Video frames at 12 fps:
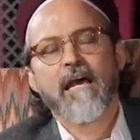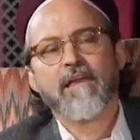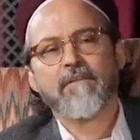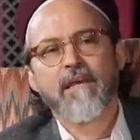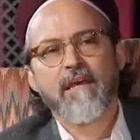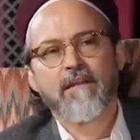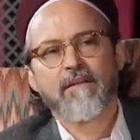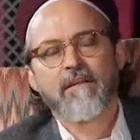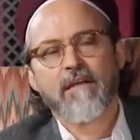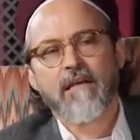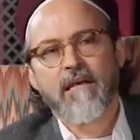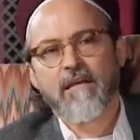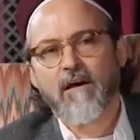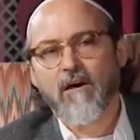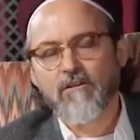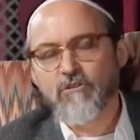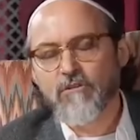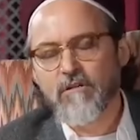In
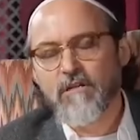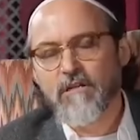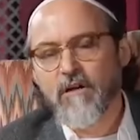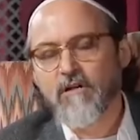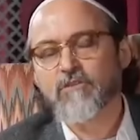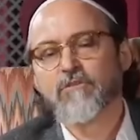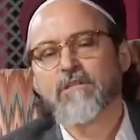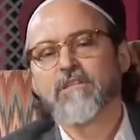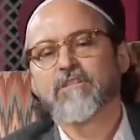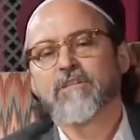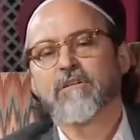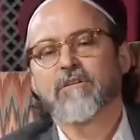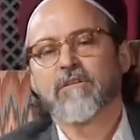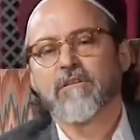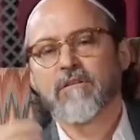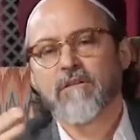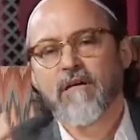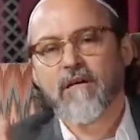our
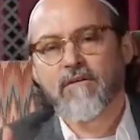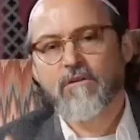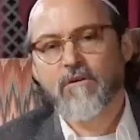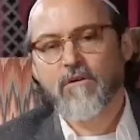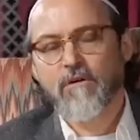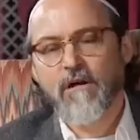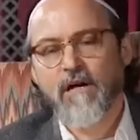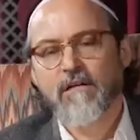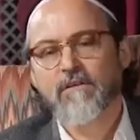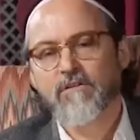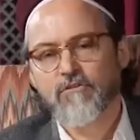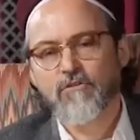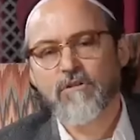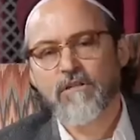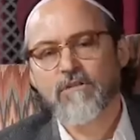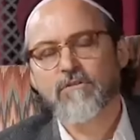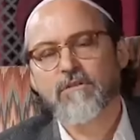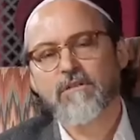tradition, the Quran, in the
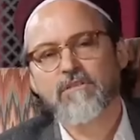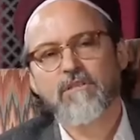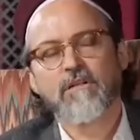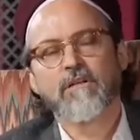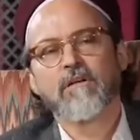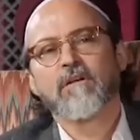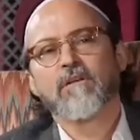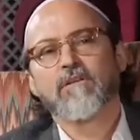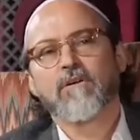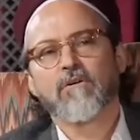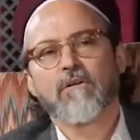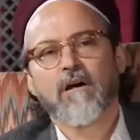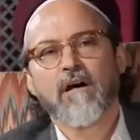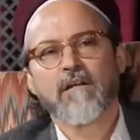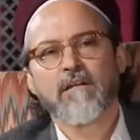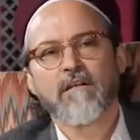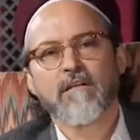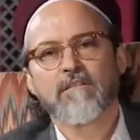Sunni tradition, the
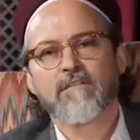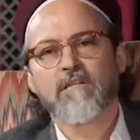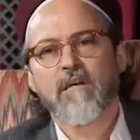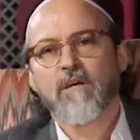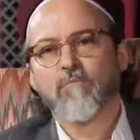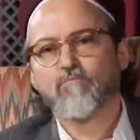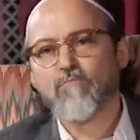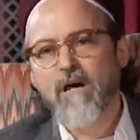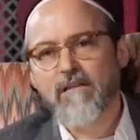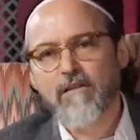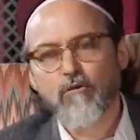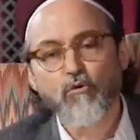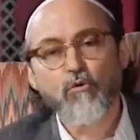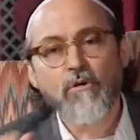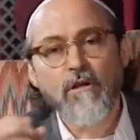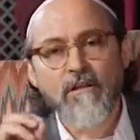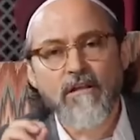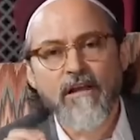Quran is
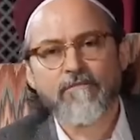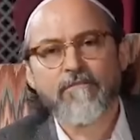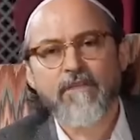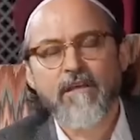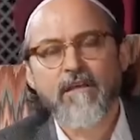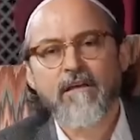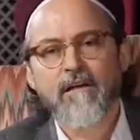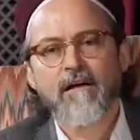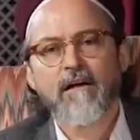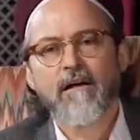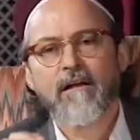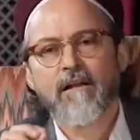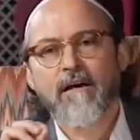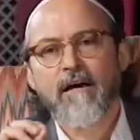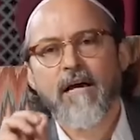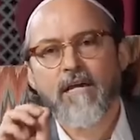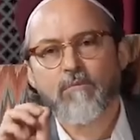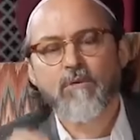madlul al-lafzi
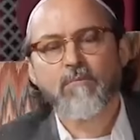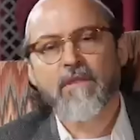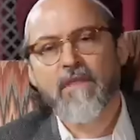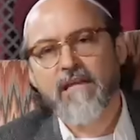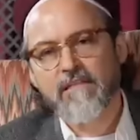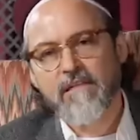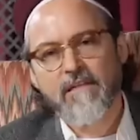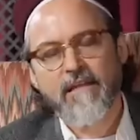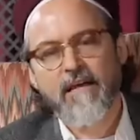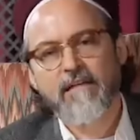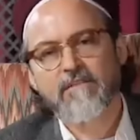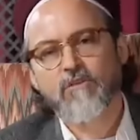al-qa'imi bi-dhatillah.